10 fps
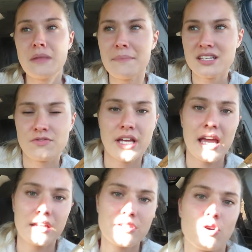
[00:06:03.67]
My best friend
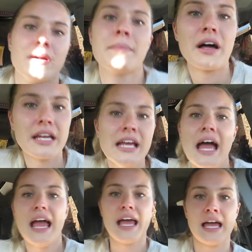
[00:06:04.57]
Kaylee told me about it,
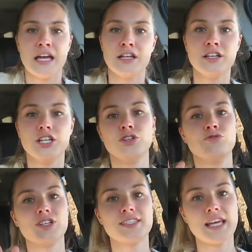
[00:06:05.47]
and you
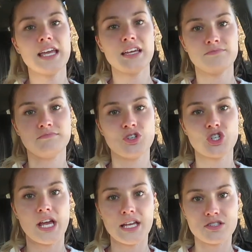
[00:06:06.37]
just take it,
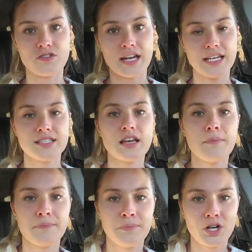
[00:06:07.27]
shake it so that it heats
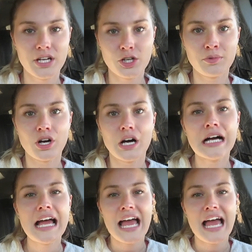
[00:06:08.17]
up, put it in your bra,